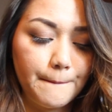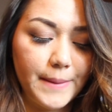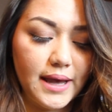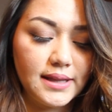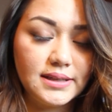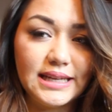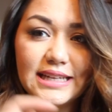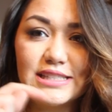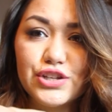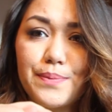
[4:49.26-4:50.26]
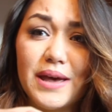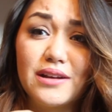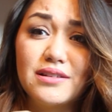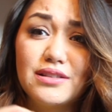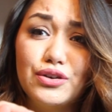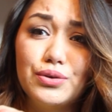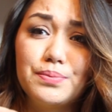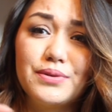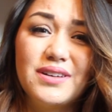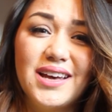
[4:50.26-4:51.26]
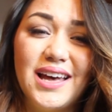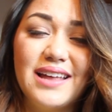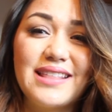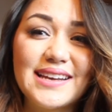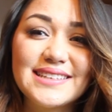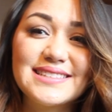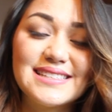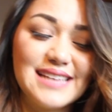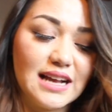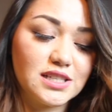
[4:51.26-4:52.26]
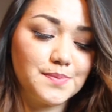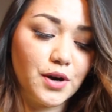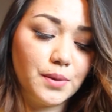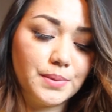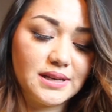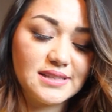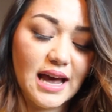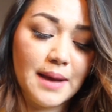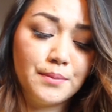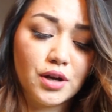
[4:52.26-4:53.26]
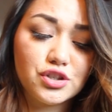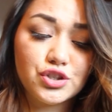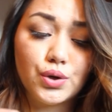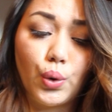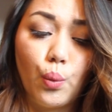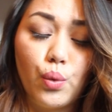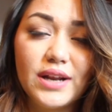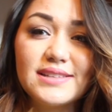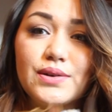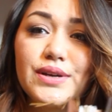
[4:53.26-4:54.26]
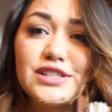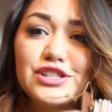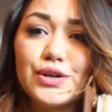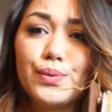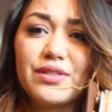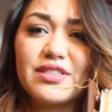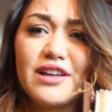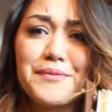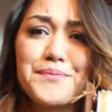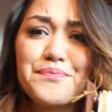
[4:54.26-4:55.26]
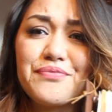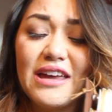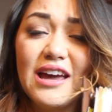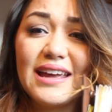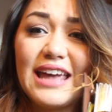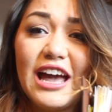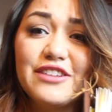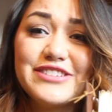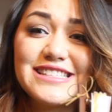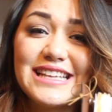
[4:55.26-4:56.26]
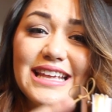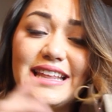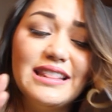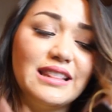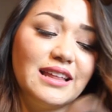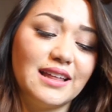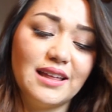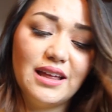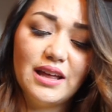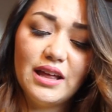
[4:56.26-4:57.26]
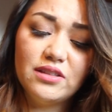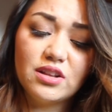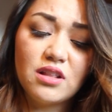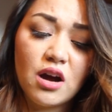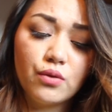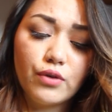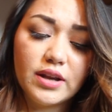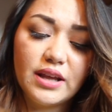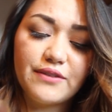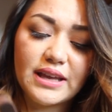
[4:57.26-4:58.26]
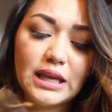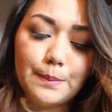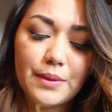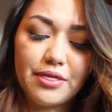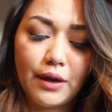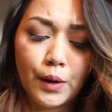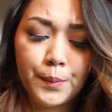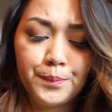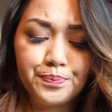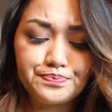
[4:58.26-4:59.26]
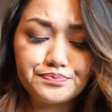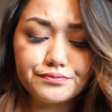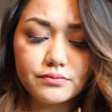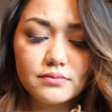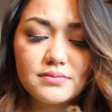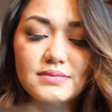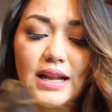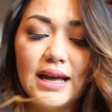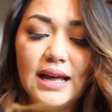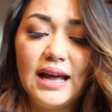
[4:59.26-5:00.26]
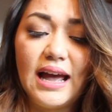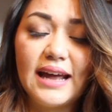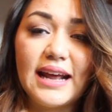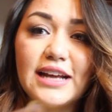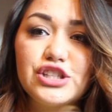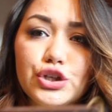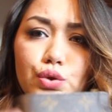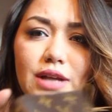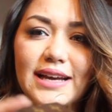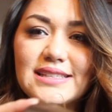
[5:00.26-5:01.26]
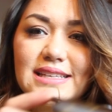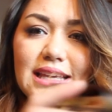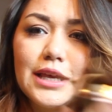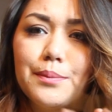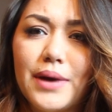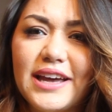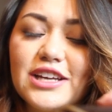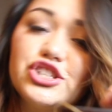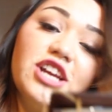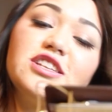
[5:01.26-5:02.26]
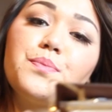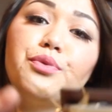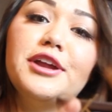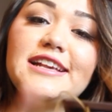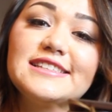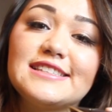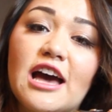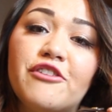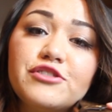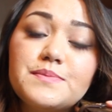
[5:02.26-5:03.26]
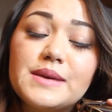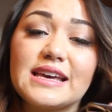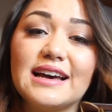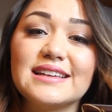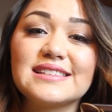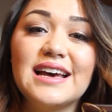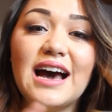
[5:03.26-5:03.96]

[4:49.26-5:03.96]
pen into the pen loop. That is the saddest part, because I'm not sure what it's going to do with the canvas in the long run if I keep it there. And I do like to keep my agenda pretty stuffed because